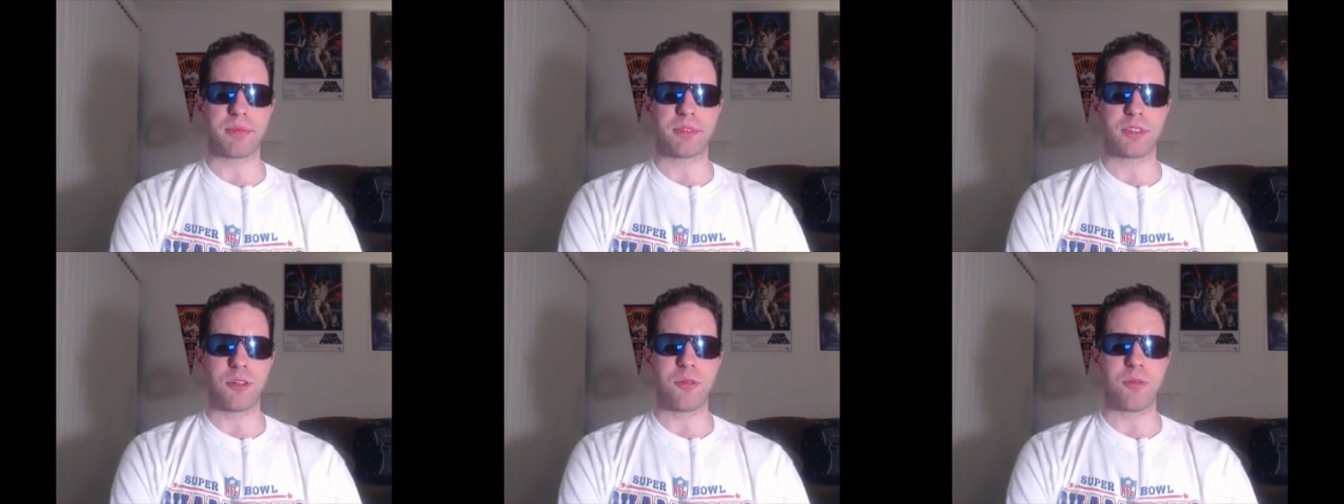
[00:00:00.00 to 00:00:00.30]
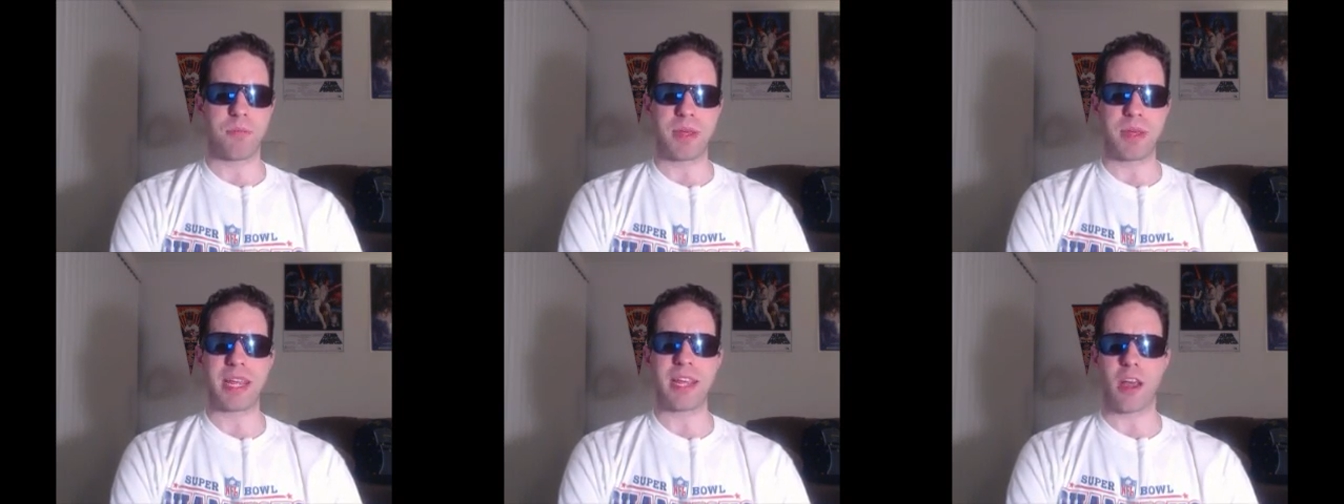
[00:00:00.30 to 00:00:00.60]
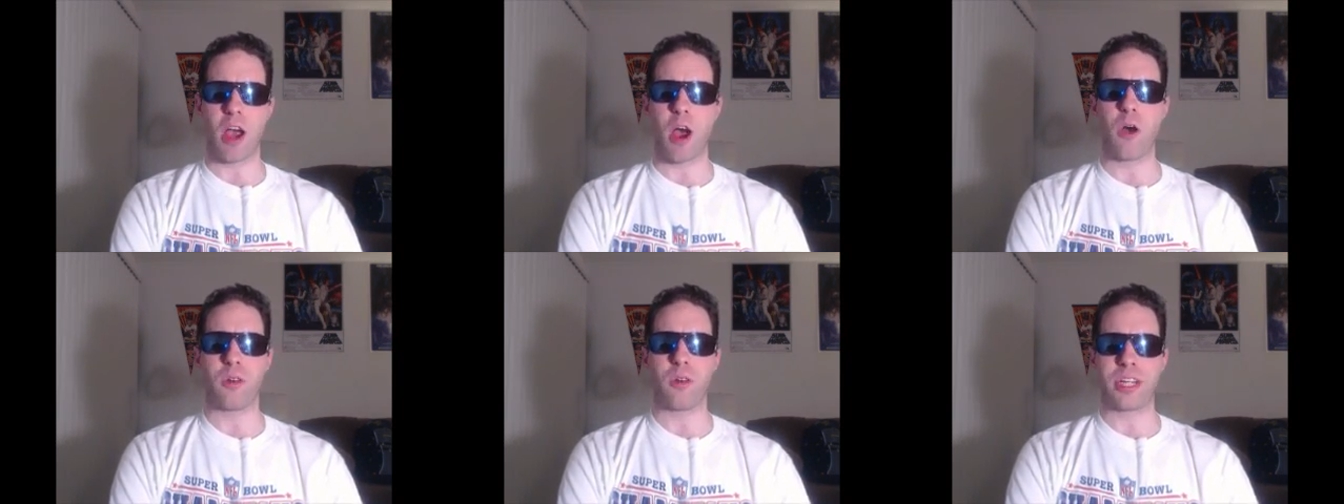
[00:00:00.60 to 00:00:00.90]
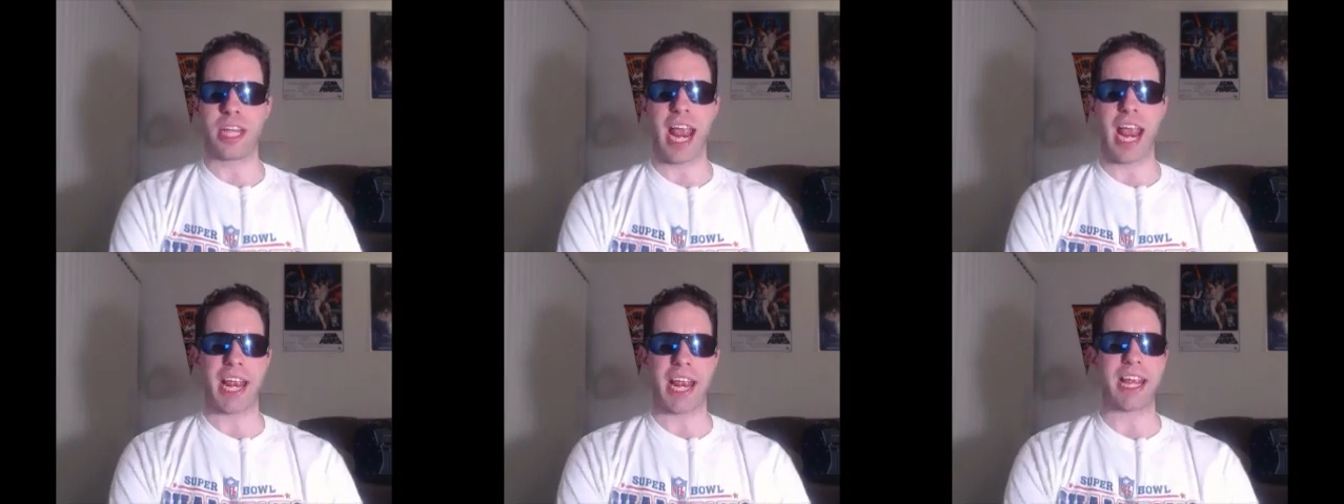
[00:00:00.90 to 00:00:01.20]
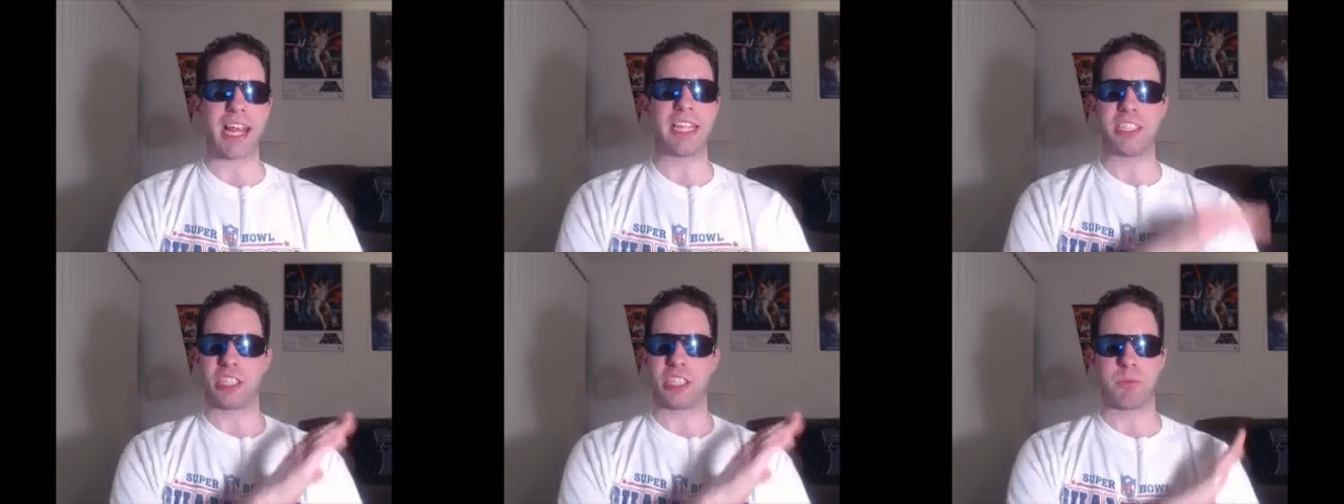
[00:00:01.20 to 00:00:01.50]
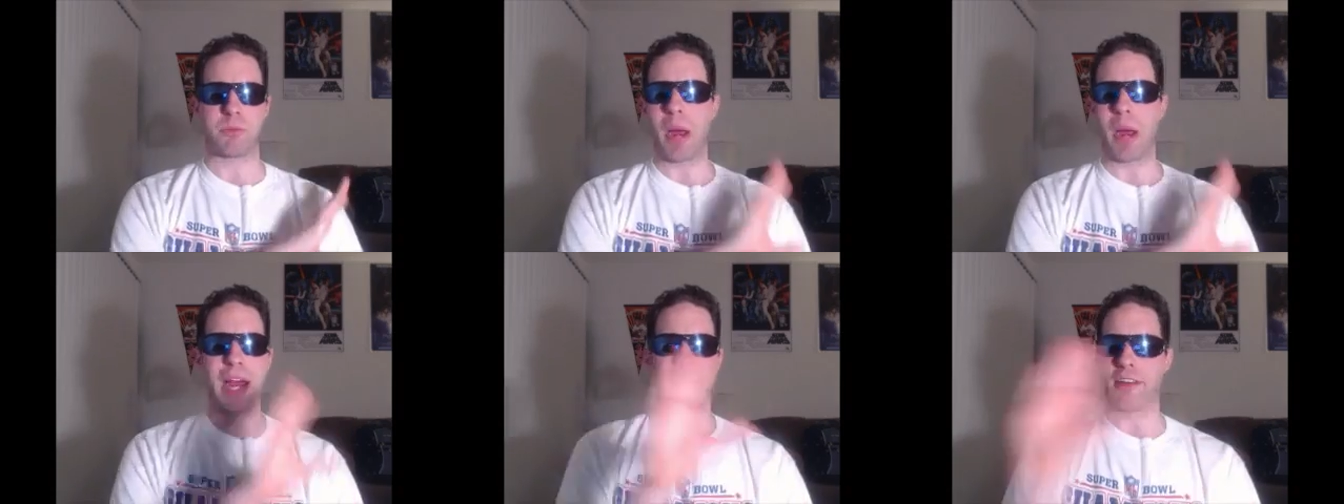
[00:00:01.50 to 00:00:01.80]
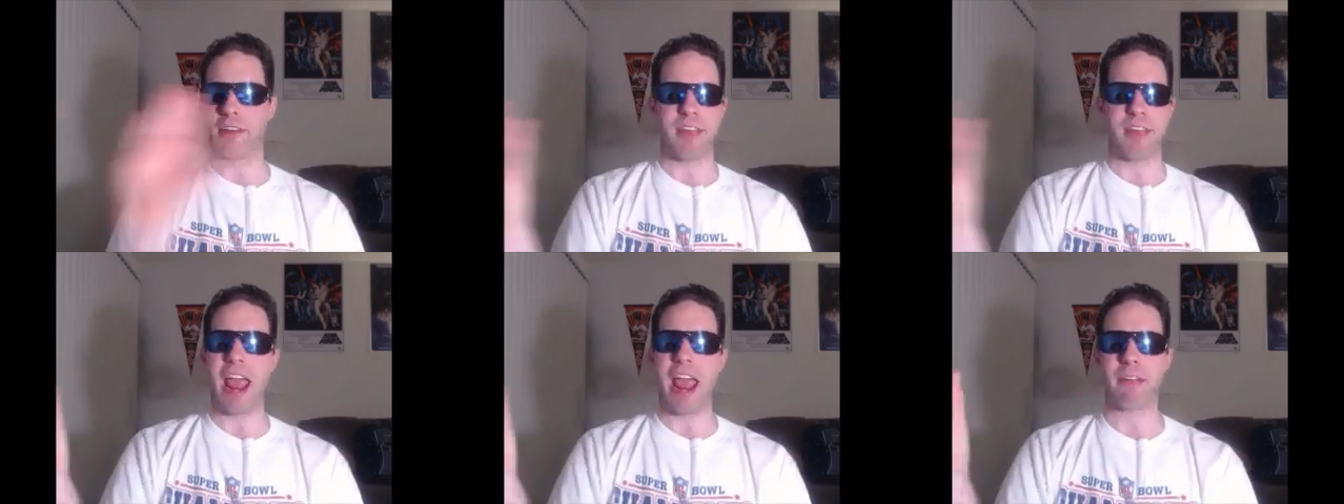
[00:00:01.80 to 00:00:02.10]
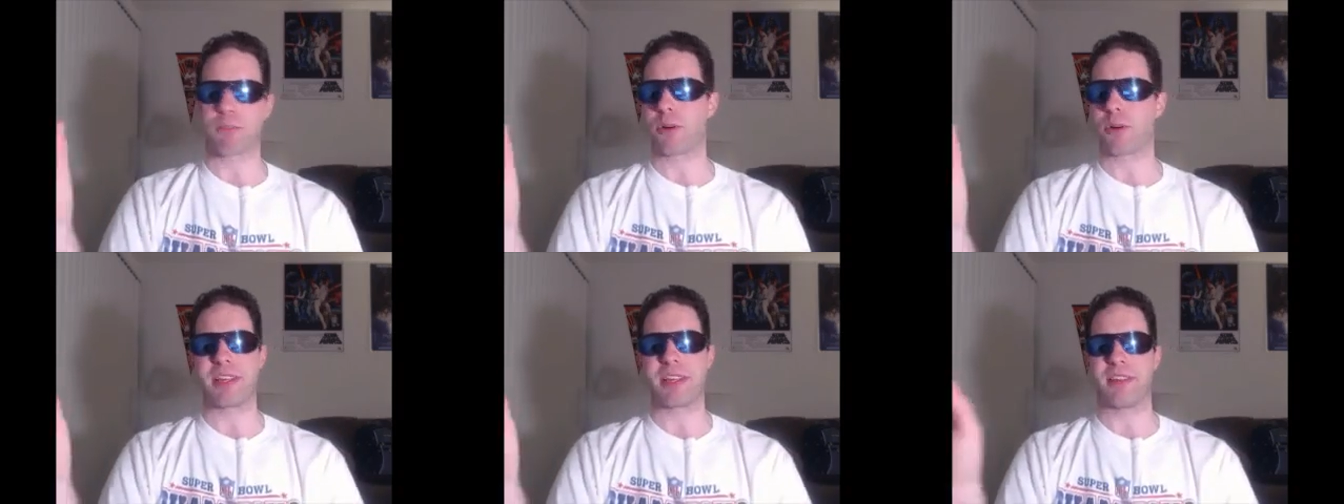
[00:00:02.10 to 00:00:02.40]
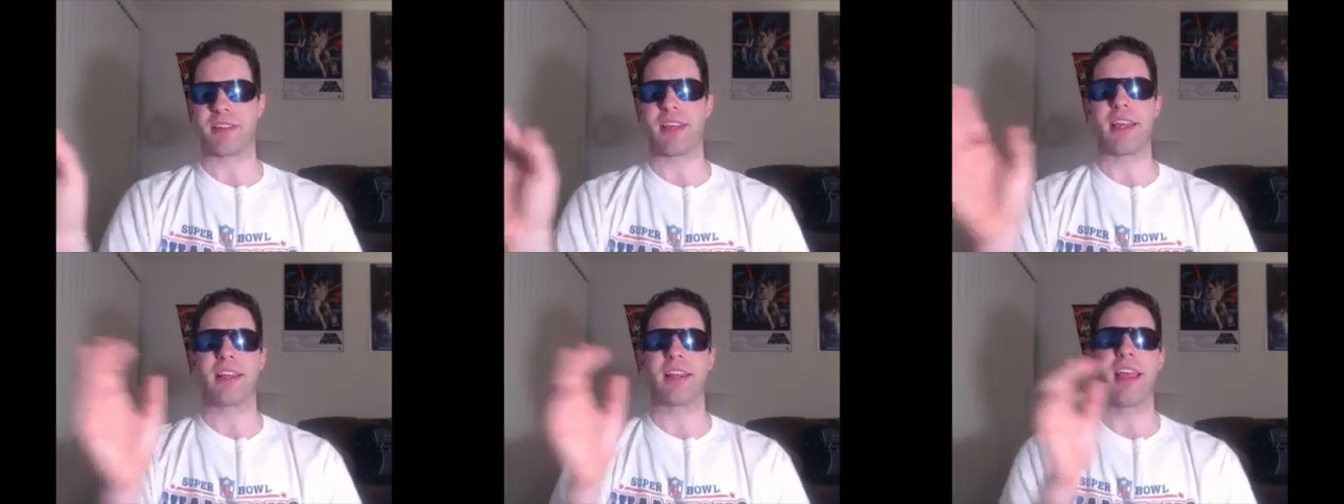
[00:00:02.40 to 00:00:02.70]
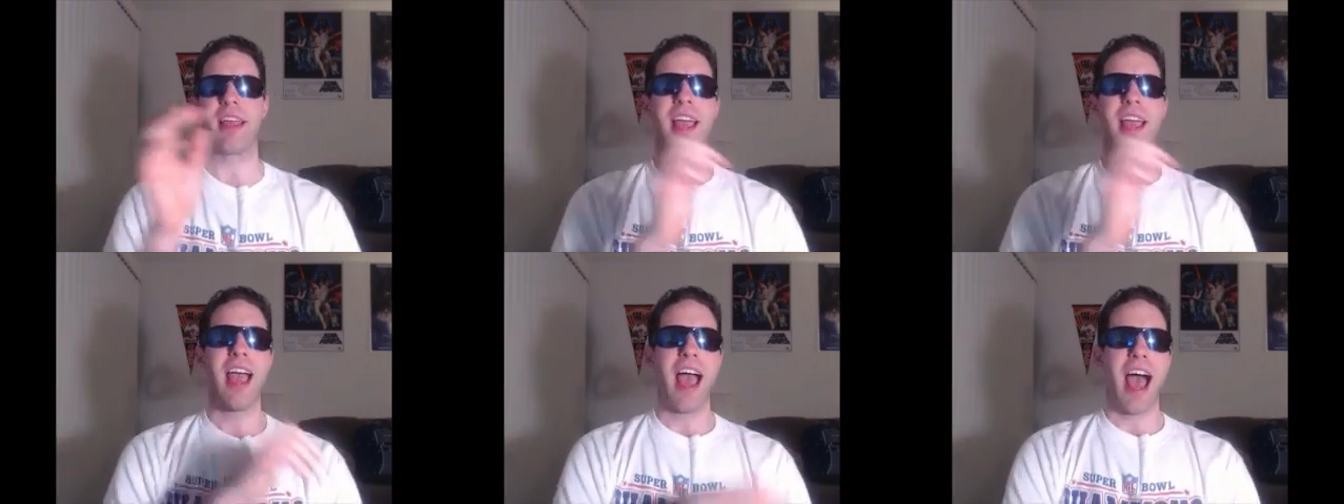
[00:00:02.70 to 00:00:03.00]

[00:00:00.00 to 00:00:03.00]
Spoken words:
to be okay in spite of everything.